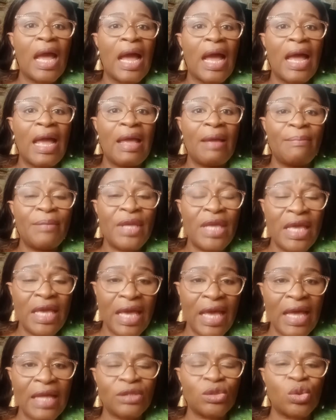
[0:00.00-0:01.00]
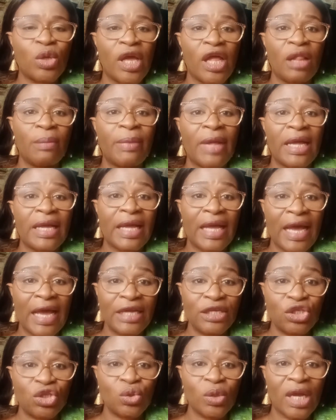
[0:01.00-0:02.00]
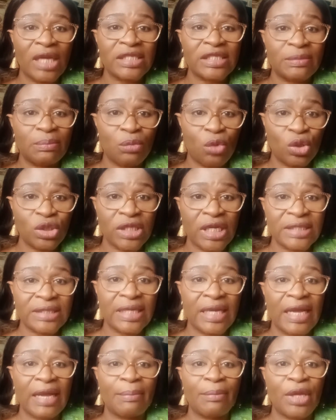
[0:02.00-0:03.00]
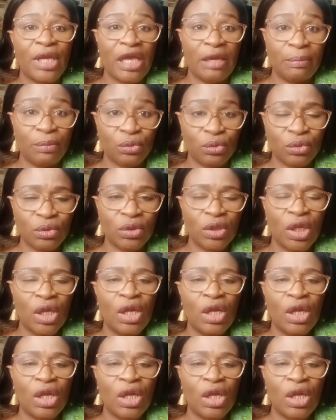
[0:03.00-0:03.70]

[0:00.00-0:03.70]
I am here to help and guide you as much as I am able.